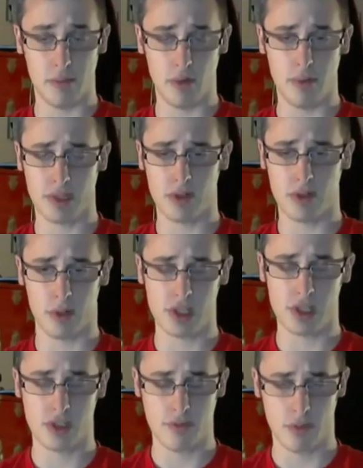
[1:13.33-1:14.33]
movements are
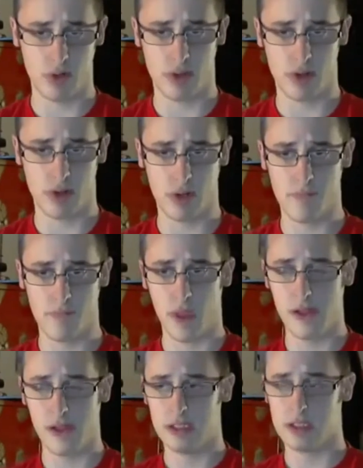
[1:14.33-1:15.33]
much smoother,
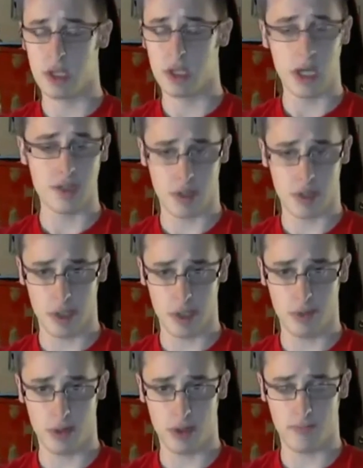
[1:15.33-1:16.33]
the guns are
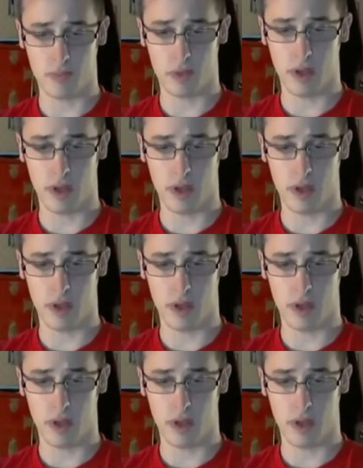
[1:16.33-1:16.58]
newer.